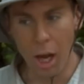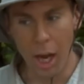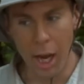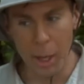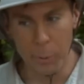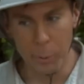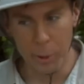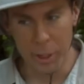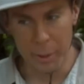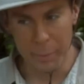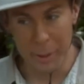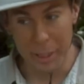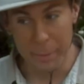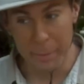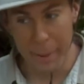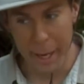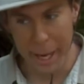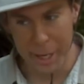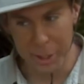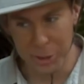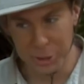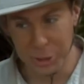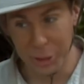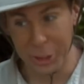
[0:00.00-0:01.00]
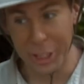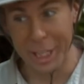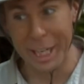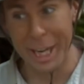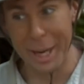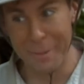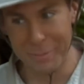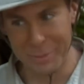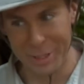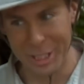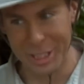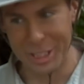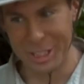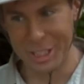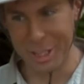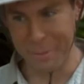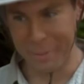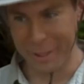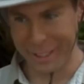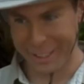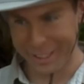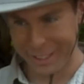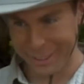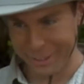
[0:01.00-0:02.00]
I want to meet pandas on an empty
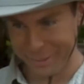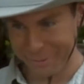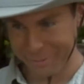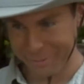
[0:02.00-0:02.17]
stomach.